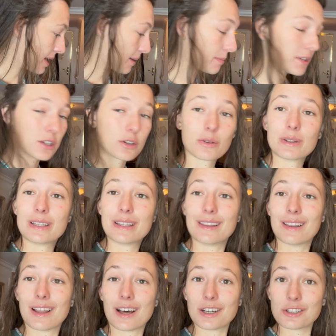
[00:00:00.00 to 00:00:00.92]
I'm gonna go eat
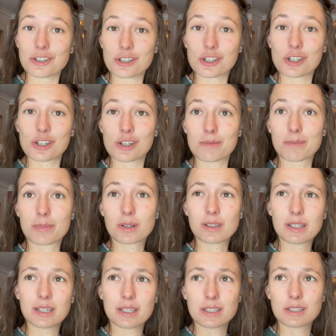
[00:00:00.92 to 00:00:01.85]
lunch.
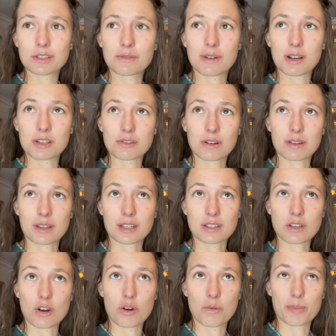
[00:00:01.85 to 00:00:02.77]
Berlin is the restaurant that's
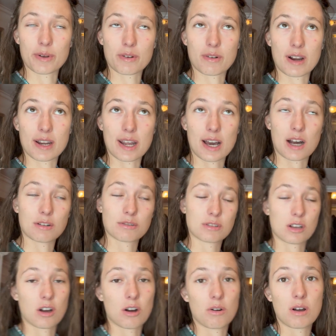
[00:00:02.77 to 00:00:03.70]
open right now.
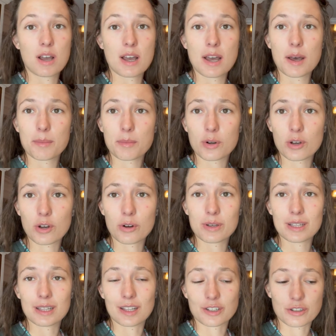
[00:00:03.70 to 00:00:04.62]
So I'm gonna go
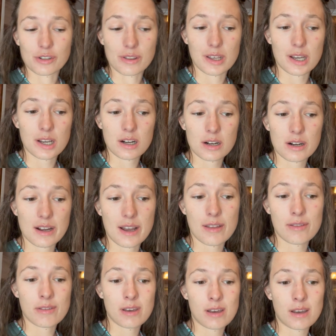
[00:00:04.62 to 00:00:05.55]
eat lunch there
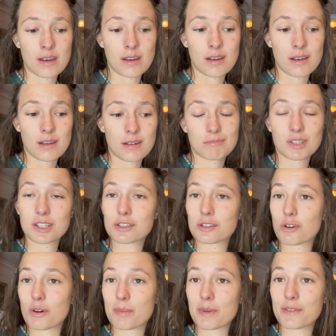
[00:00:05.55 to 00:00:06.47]
and then gonna
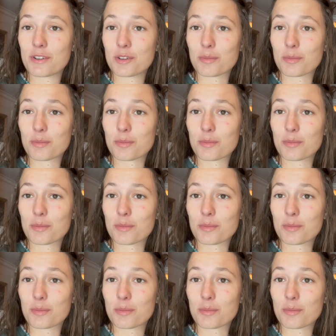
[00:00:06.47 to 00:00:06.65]
go on my field